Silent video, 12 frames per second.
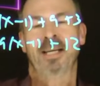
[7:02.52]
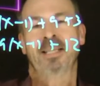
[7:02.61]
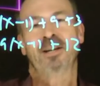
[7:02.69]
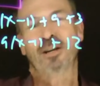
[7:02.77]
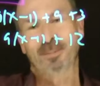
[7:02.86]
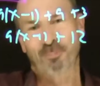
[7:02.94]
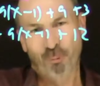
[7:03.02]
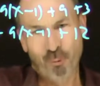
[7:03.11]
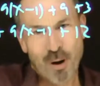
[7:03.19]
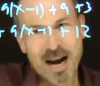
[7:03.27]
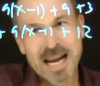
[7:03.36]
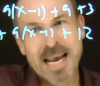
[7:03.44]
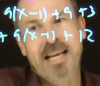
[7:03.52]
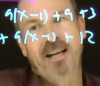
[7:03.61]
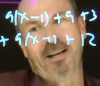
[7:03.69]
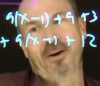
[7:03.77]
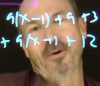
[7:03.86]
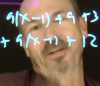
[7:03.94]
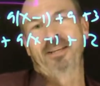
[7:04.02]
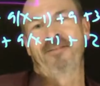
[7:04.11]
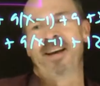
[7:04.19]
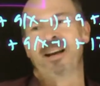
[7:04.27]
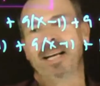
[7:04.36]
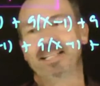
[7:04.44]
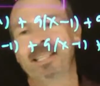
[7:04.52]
So it's pretty close. In fact, I can